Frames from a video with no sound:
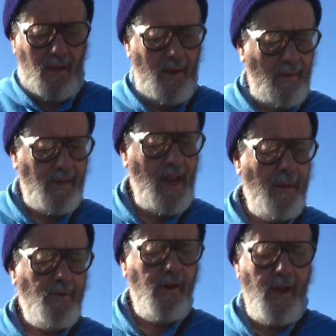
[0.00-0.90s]
Well, we
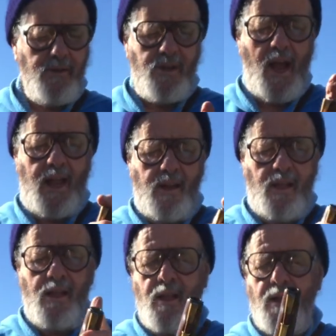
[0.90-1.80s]
tamped her down tight.
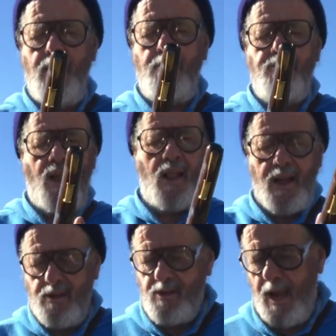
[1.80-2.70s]
I
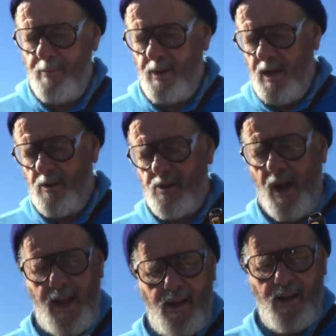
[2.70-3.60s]
like to tamp it down
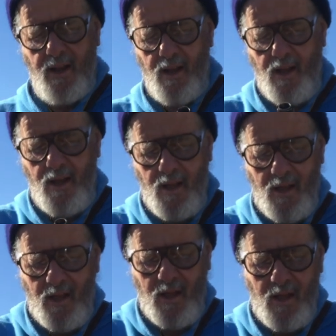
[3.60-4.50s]
tight
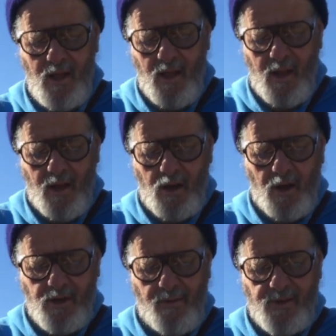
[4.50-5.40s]

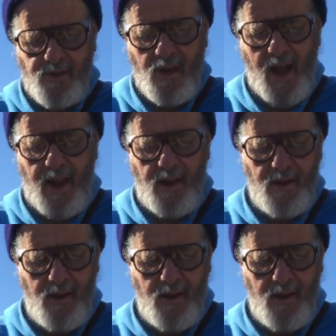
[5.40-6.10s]
because if it's tight,